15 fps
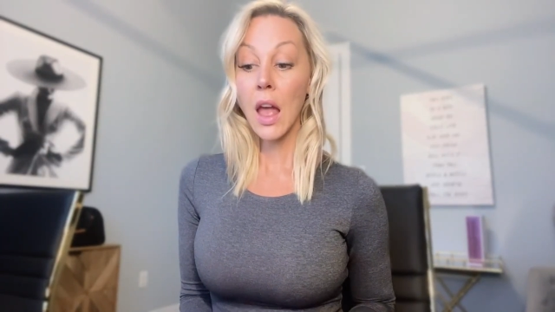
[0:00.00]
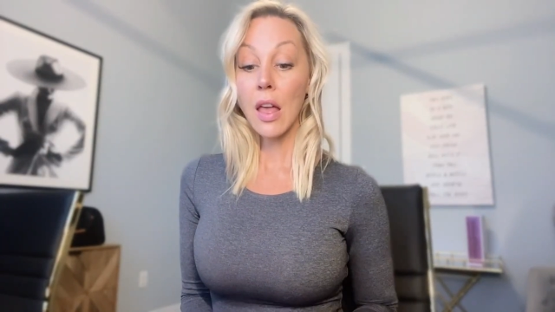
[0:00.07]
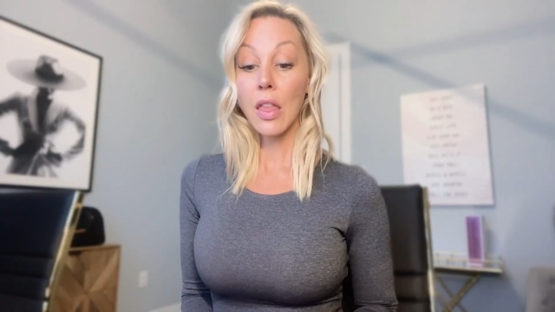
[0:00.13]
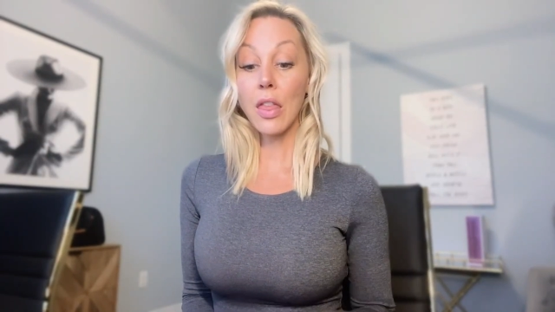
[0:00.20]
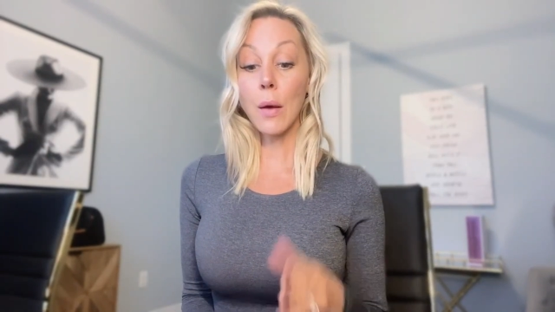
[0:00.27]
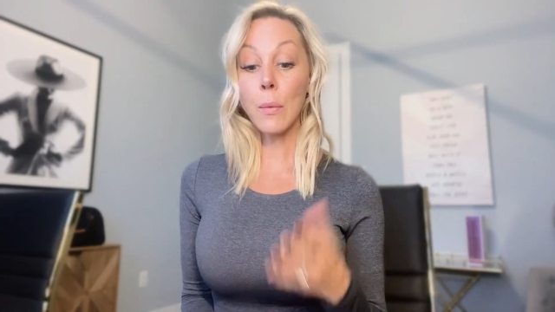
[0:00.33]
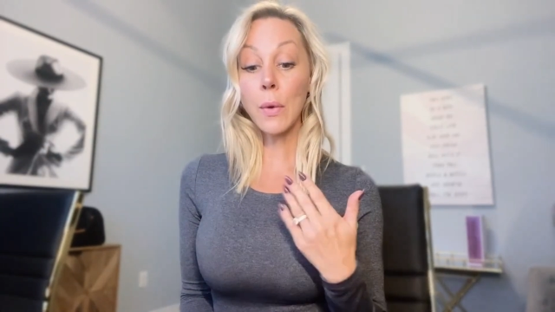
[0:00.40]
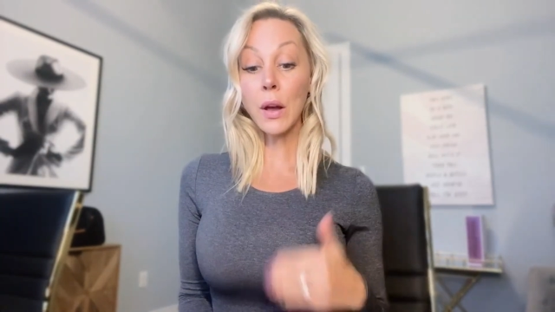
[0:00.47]

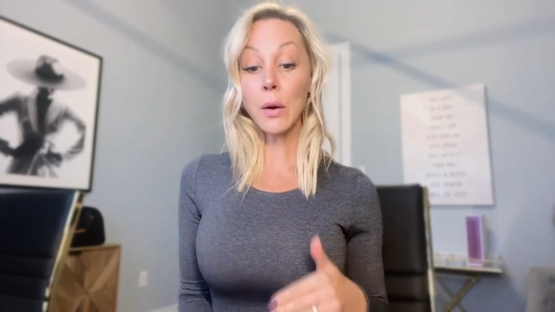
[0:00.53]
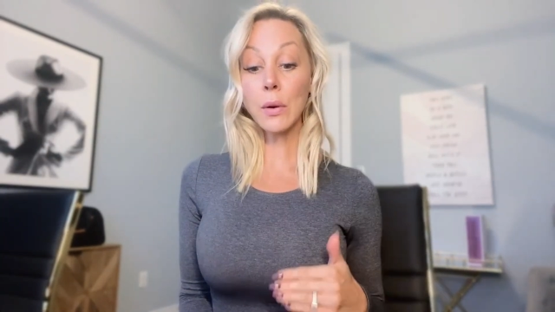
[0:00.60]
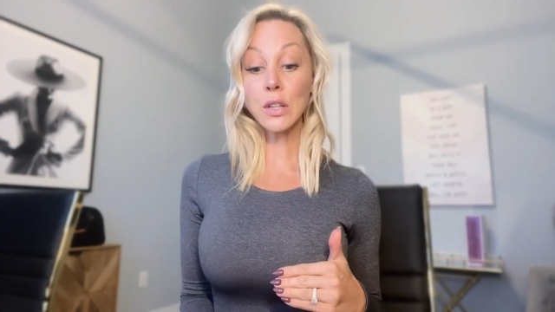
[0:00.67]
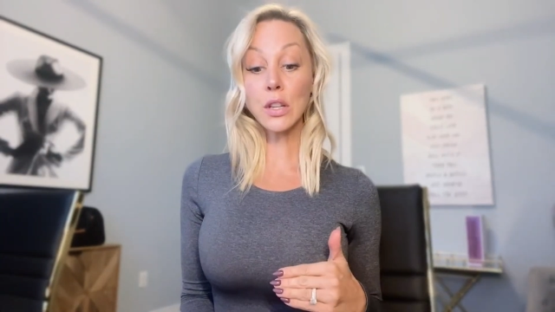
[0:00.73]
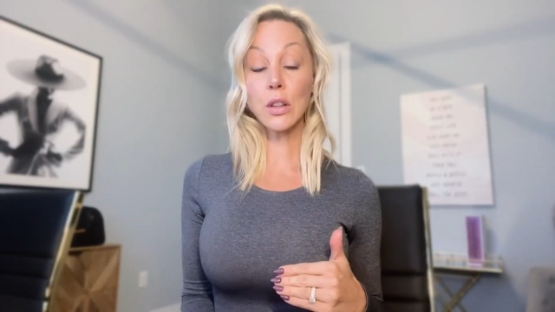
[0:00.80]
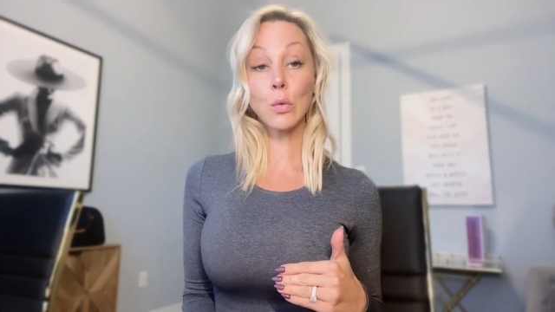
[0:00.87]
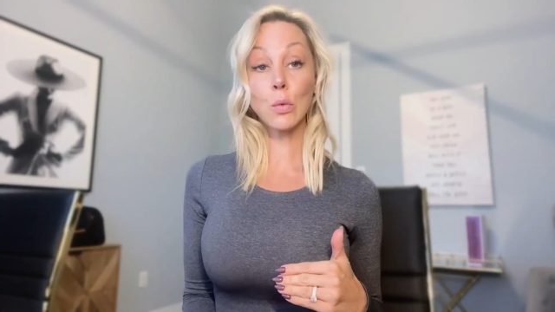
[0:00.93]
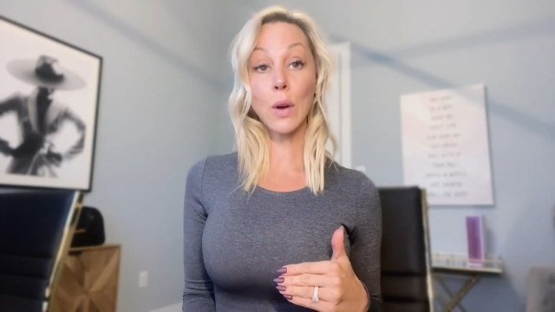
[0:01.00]
Then we go
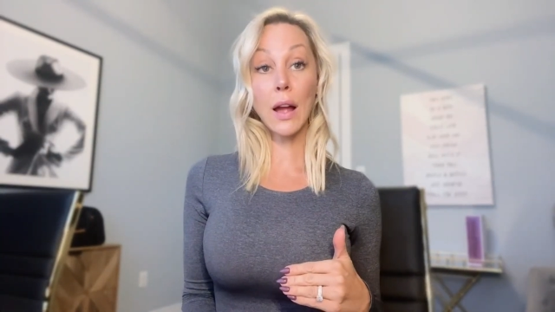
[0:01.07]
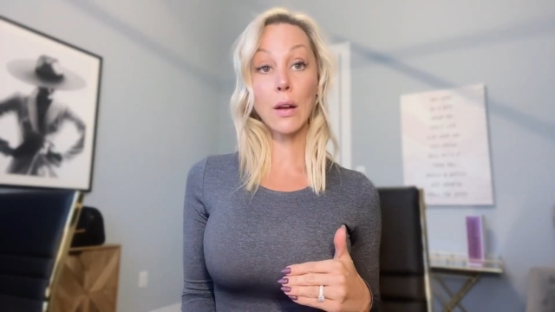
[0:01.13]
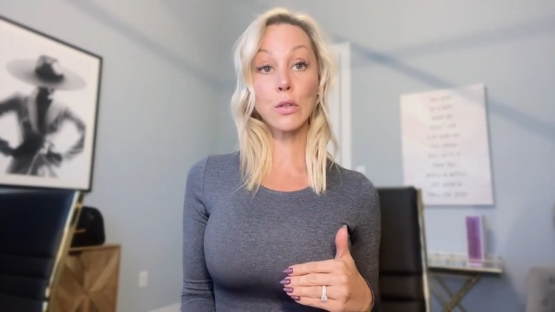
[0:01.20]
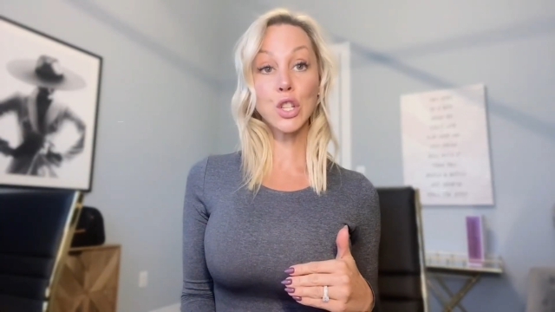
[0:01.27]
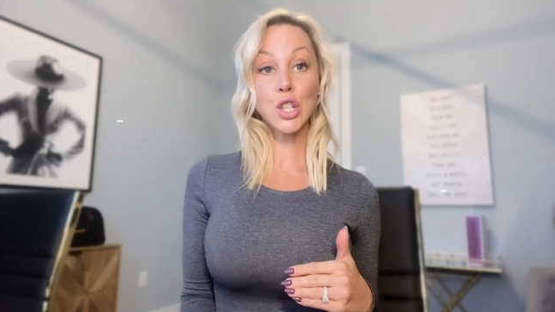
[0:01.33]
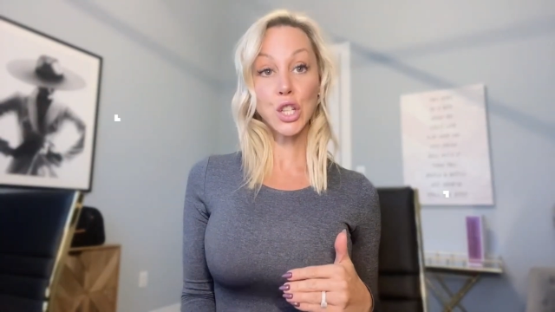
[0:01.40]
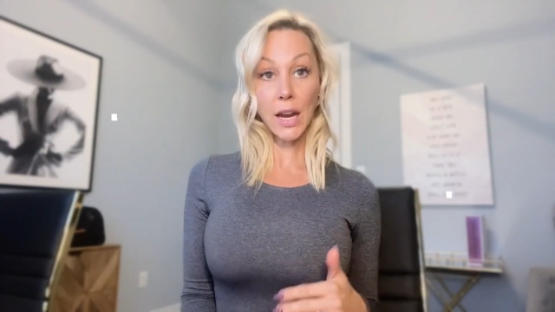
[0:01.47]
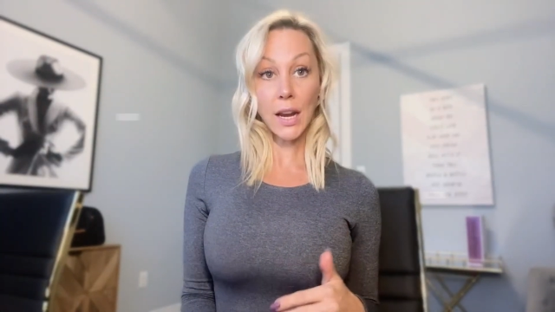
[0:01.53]
into the round
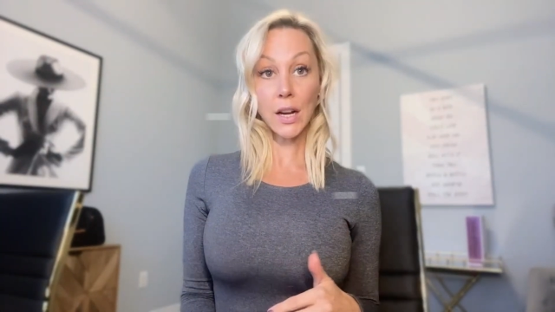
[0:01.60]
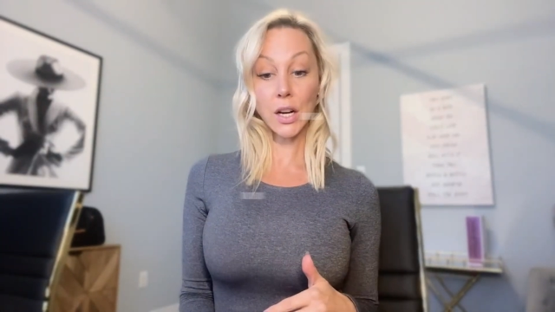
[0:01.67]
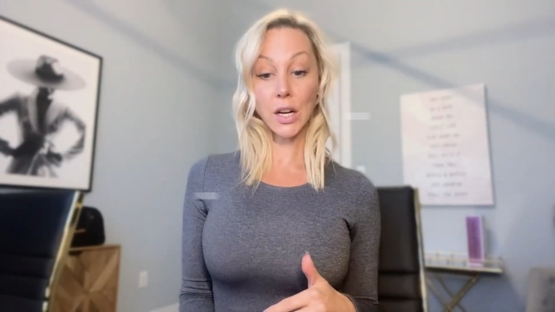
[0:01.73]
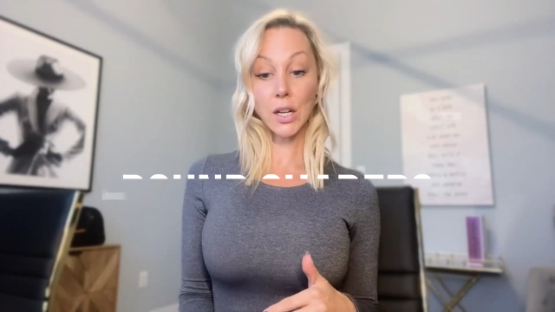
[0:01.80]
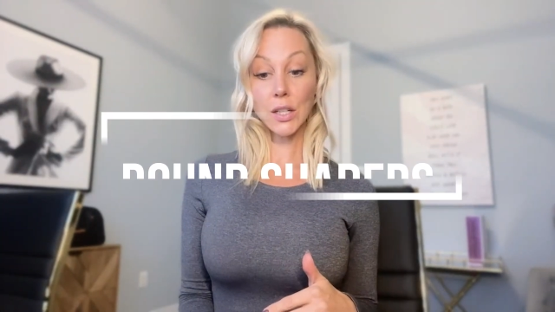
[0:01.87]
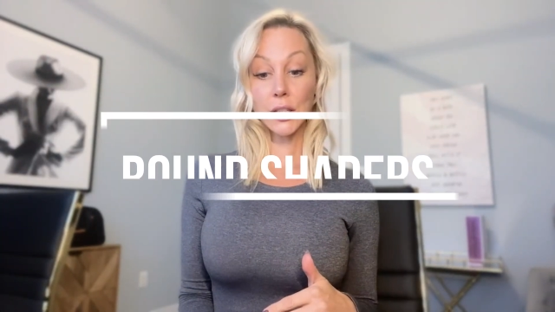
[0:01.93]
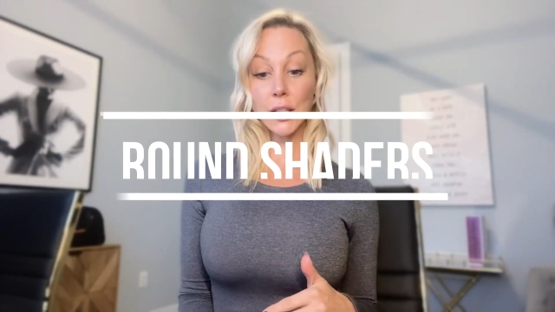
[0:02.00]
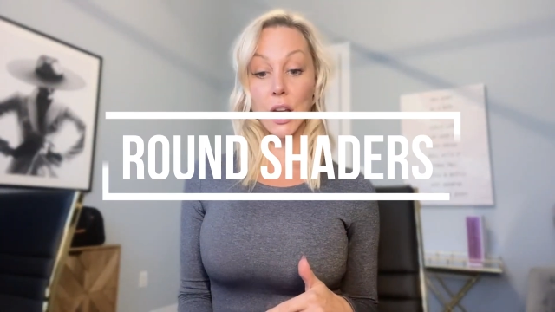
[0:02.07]

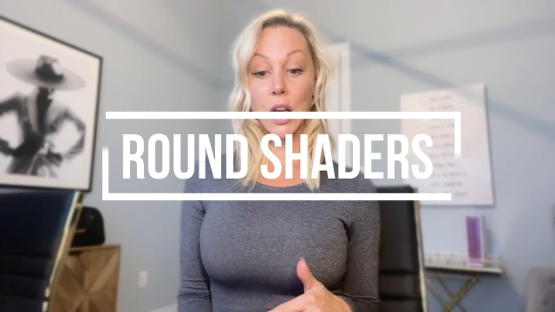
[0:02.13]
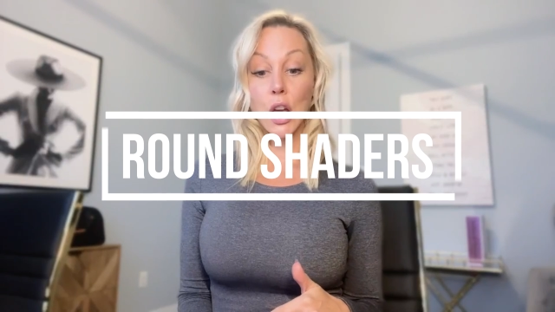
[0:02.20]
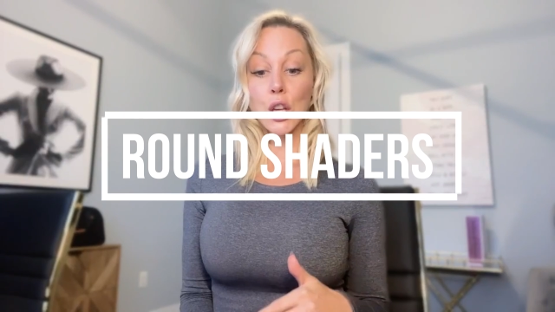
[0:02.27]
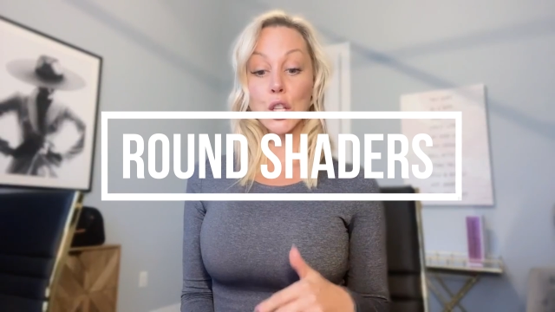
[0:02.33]
shaders.